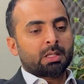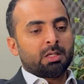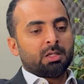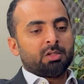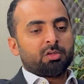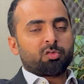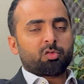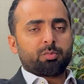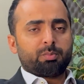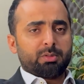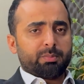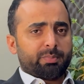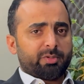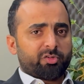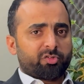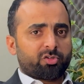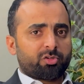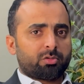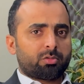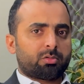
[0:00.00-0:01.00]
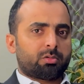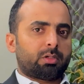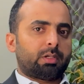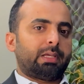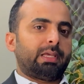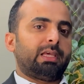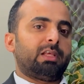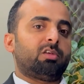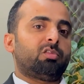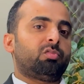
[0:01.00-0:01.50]
So be patient
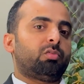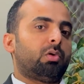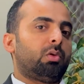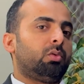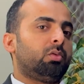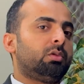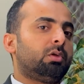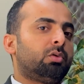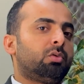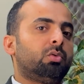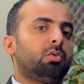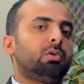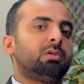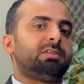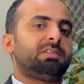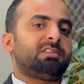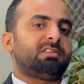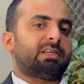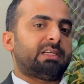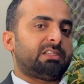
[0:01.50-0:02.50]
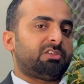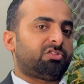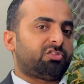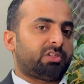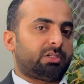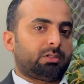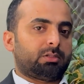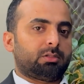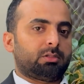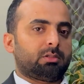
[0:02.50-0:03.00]
and follow the whole design
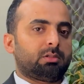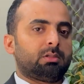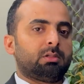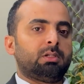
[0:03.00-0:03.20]
cycle.